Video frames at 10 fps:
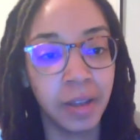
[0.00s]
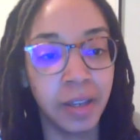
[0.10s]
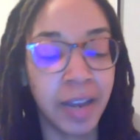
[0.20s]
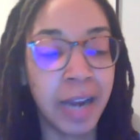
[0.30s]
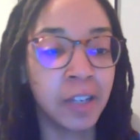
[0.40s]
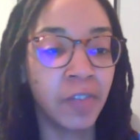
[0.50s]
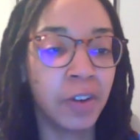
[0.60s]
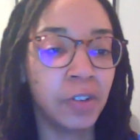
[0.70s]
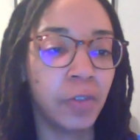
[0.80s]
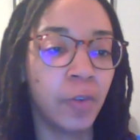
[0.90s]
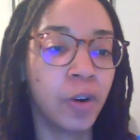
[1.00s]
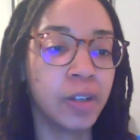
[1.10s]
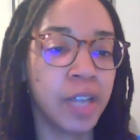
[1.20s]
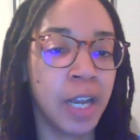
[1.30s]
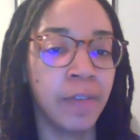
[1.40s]
Giannis finished
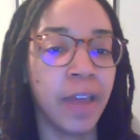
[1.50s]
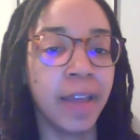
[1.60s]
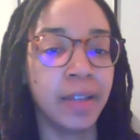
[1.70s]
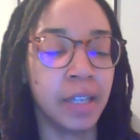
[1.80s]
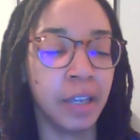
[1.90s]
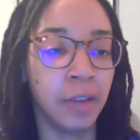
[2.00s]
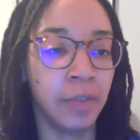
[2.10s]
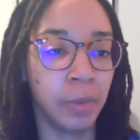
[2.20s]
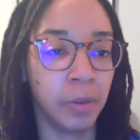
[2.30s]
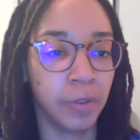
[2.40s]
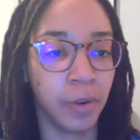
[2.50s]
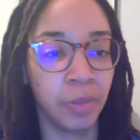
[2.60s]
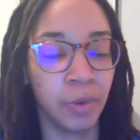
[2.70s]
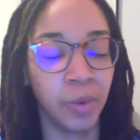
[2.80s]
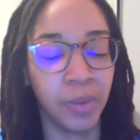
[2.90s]
14 of 18 from the free
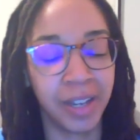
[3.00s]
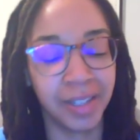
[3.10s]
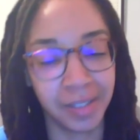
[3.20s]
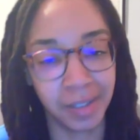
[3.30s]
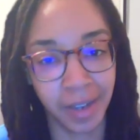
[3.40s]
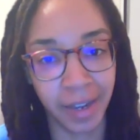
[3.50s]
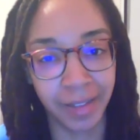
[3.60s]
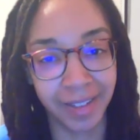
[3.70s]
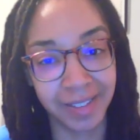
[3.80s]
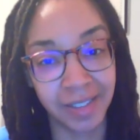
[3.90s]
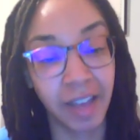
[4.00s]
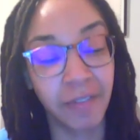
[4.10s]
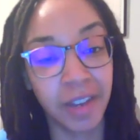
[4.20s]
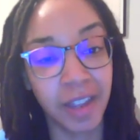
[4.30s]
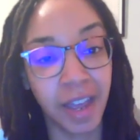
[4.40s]
throw line tonight. That's
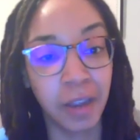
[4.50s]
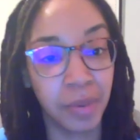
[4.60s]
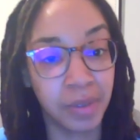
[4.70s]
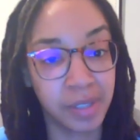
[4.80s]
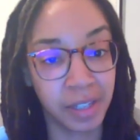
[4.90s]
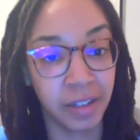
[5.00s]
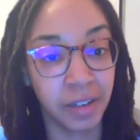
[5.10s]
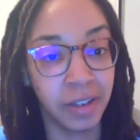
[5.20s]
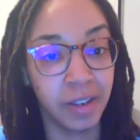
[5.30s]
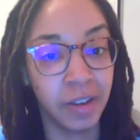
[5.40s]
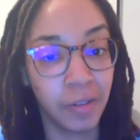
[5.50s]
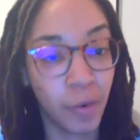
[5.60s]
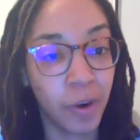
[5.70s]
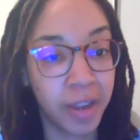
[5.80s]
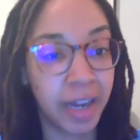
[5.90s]
78%
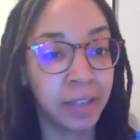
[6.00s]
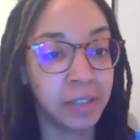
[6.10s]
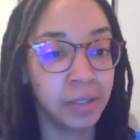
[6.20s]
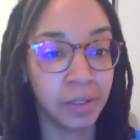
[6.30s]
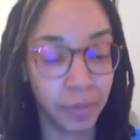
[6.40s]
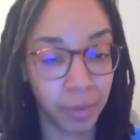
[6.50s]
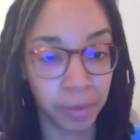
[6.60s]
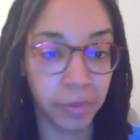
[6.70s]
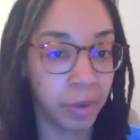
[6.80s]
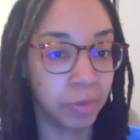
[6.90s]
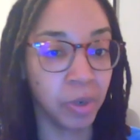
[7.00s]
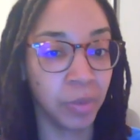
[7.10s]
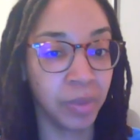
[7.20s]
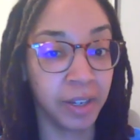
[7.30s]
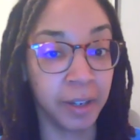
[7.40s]
for Giannis from the free throw
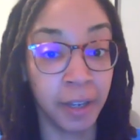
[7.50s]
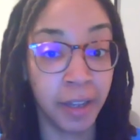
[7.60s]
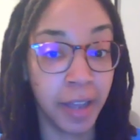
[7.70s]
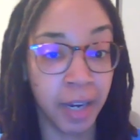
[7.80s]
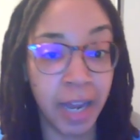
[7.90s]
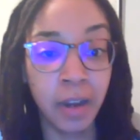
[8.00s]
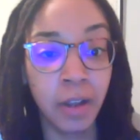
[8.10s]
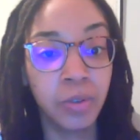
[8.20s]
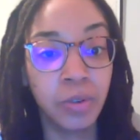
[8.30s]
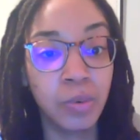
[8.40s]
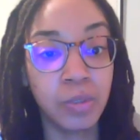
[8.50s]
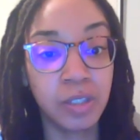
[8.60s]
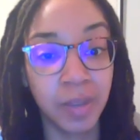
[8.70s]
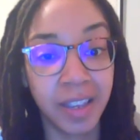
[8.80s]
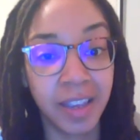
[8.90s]
line. And that includes
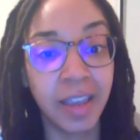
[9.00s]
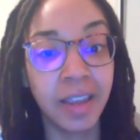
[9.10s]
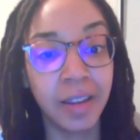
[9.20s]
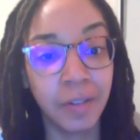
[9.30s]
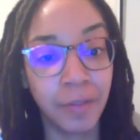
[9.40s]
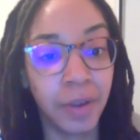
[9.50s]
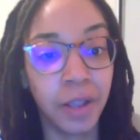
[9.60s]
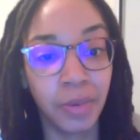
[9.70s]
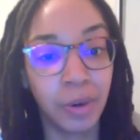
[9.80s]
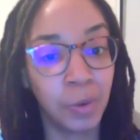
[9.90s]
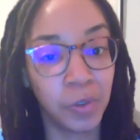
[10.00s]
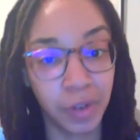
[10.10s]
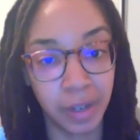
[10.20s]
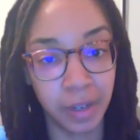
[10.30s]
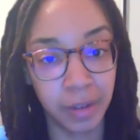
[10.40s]
some key free throws
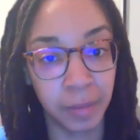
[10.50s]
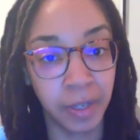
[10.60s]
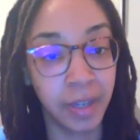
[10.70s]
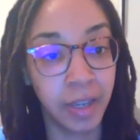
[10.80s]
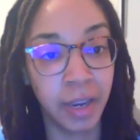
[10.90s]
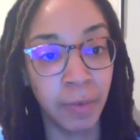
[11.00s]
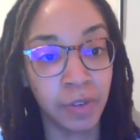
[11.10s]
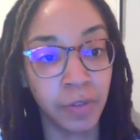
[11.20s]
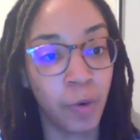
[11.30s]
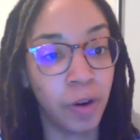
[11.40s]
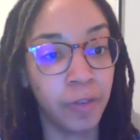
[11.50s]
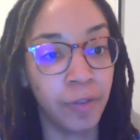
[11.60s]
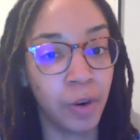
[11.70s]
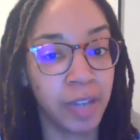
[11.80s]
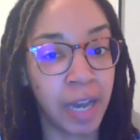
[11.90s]
for him. He was
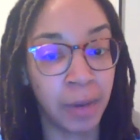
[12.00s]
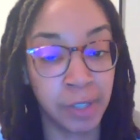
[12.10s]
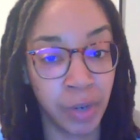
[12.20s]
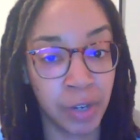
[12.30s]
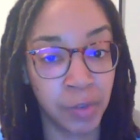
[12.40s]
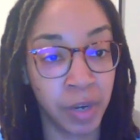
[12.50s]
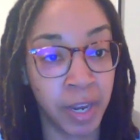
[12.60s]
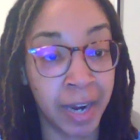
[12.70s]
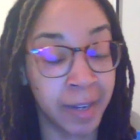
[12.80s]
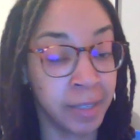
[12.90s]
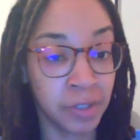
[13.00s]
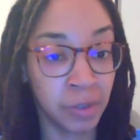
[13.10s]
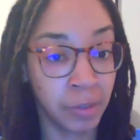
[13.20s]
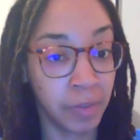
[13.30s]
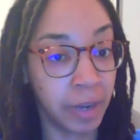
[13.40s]
4-4 down the stretch when he got
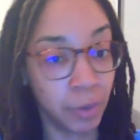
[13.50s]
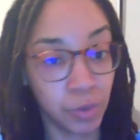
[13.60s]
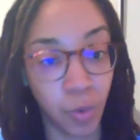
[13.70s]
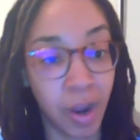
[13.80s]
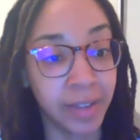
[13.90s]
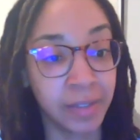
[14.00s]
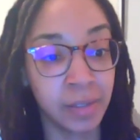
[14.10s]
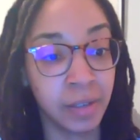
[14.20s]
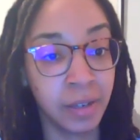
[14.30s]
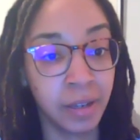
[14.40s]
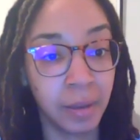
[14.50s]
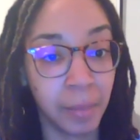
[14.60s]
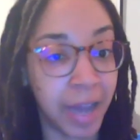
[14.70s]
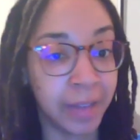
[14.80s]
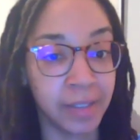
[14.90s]
intentionally fouled twice
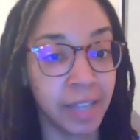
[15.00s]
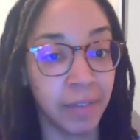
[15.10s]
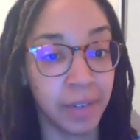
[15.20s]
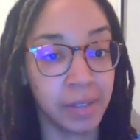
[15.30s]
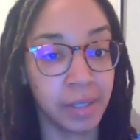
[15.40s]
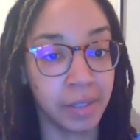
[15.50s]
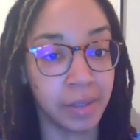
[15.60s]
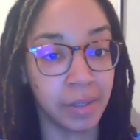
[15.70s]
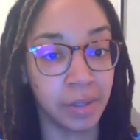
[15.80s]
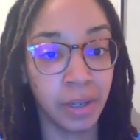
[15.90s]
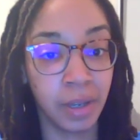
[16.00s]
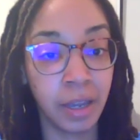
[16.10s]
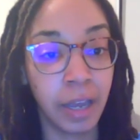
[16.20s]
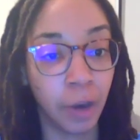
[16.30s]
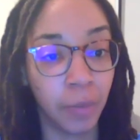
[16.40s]
by the 76ers.
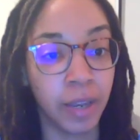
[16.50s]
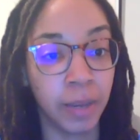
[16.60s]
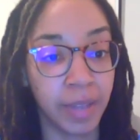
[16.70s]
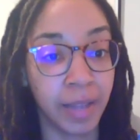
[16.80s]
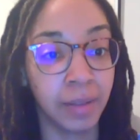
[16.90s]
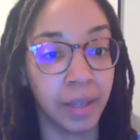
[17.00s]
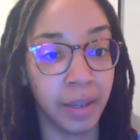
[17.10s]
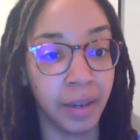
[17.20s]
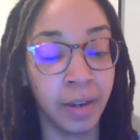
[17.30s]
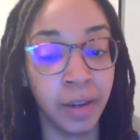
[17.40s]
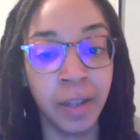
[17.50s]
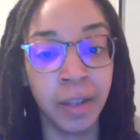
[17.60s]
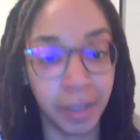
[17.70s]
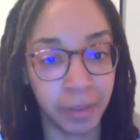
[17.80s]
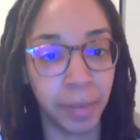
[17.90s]
Helped keep that lead
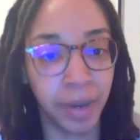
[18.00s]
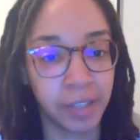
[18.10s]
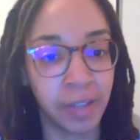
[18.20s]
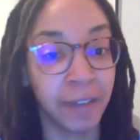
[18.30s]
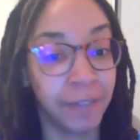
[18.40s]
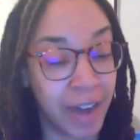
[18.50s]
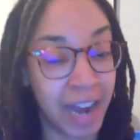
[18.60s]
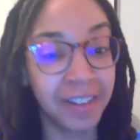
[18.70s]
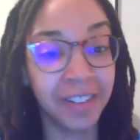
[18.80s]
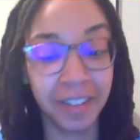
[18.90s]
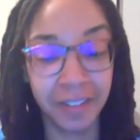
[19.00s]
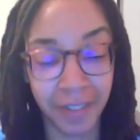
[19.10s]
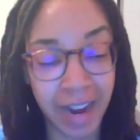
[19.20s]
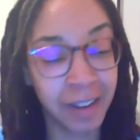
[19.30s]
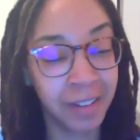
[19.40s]
that the Bucks had finally
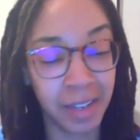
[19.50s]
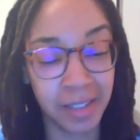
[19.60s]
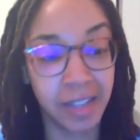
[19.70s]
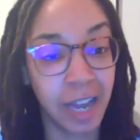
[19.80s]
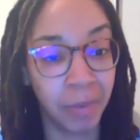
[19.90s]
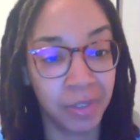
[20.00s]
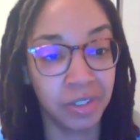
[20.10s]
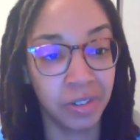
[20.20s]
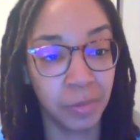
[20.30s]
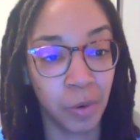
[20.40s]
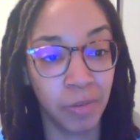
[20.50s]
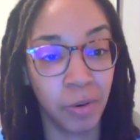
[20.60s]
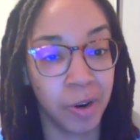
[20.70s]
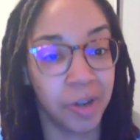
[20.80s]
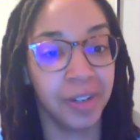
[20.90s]
established in the fourth
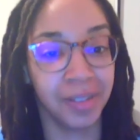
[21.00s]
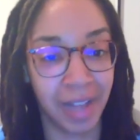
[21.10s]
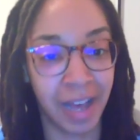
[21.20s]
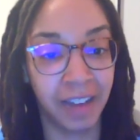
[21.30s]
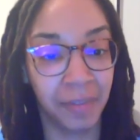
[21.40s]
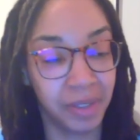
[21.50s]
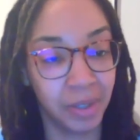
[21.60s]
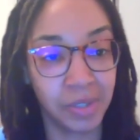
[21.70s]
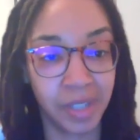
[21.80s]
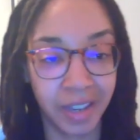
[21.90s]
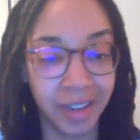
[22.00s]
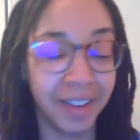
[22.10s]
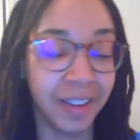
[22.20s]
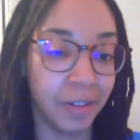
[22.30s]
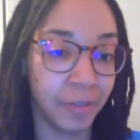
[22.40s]
quarter alive with those
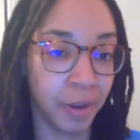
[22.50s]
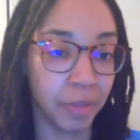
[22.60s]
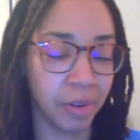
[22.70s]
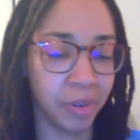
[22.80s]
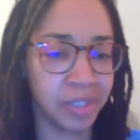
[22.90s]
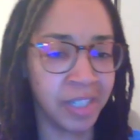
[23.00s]
key free throws.